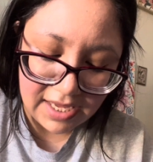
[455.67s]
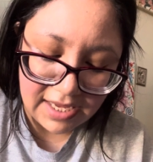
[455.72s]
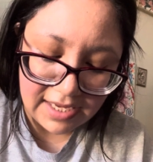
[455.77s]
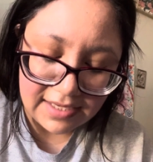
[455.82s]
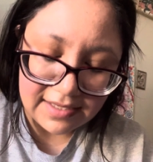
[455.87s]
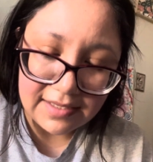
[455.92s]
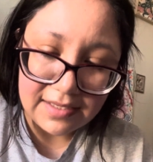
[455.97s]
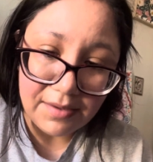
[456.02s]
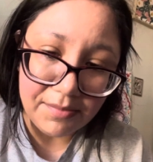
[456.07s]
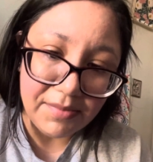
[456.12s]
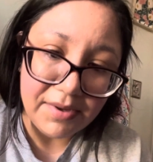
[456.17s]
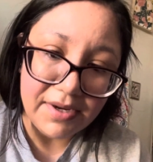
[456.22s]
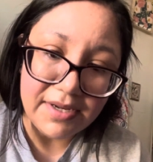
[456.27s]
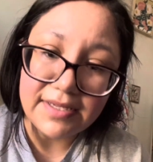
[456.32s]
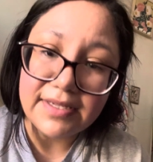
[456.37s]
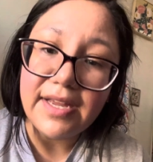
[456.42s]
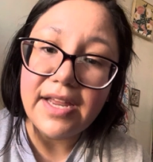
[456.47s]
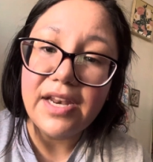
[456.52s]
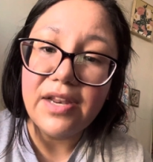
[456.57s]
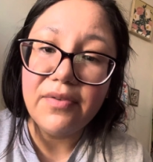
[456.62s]
Somebody's
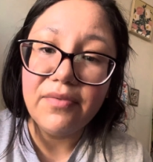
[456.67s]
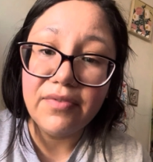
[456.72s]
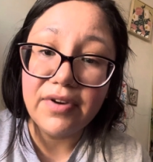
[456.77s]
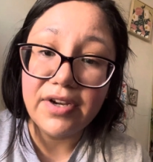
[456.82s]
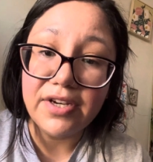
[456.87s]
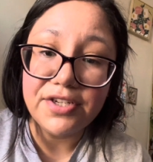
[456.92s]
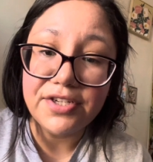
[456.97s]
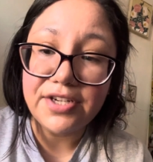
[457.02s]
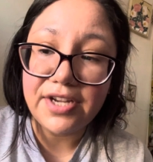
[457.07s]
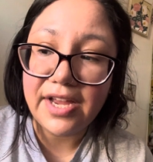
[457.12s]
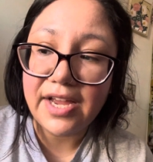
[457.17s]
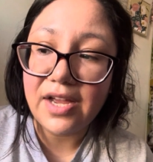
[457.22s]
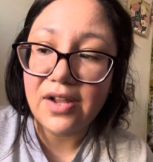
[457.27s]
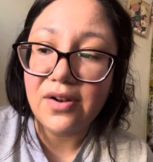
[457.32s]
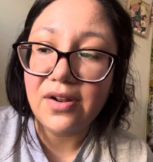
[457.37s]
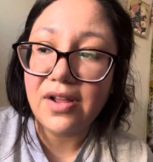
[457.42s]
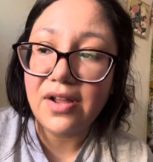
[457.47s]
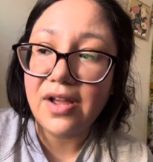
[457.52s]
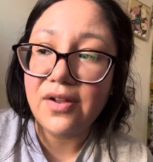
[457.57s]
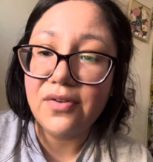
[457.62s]
getting rich
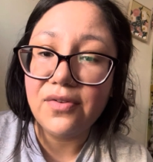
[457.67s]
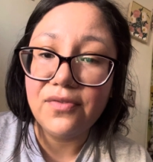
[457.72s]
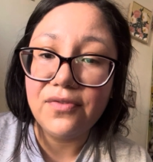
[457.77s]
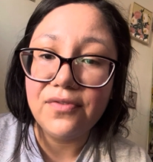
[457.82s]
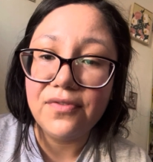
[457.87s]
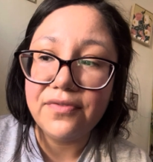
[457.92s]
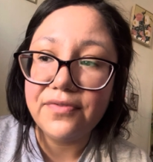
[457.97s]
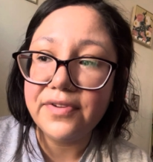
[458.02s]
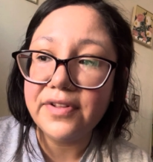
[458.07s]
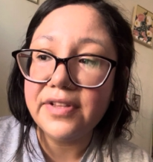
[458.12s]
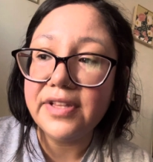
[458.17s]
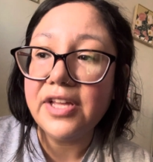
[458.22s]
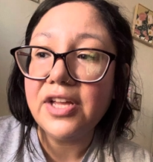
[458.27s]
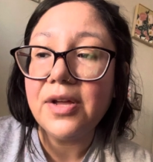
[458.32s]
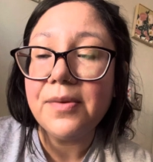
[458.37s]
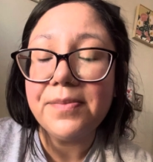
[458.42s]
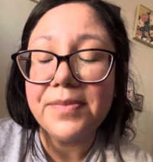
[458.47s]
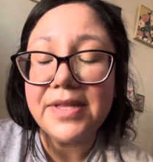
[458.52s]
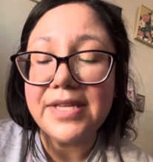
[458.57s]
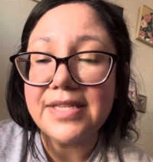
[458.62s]
out of filling
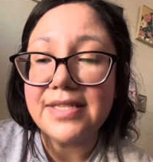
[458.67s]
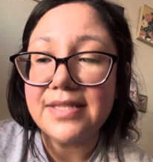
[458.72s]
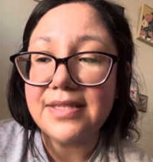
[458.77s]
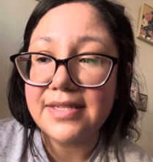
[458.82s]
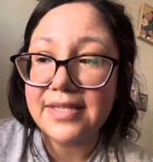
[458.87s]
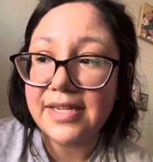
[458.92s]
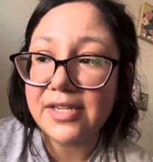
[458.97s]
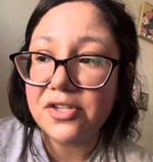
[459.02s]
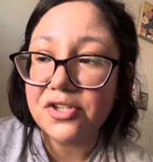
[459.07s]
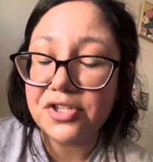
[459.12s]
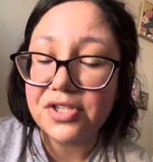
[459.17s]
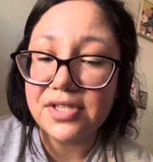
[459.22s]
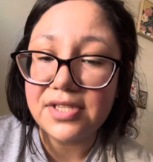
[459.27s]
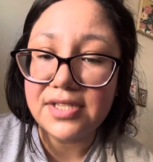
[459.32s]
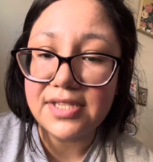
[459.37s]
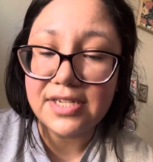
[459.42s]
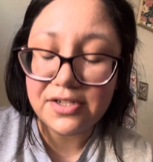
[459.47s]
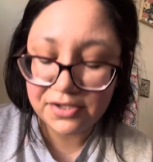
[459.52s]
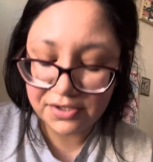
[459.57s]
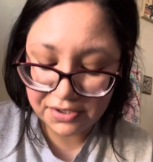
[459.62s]
up these detention
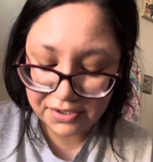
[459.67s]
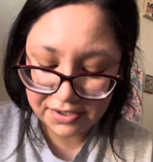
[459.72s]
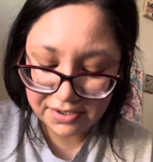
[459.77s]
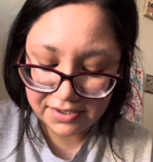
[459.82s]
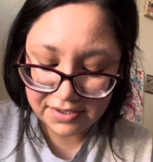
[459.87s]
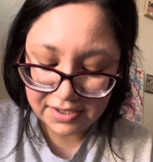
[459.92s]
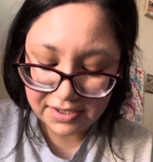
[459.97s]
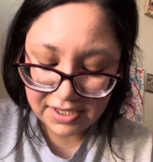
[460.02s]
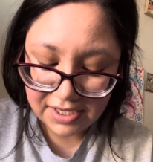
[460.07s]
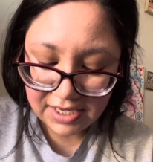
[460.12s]
centers,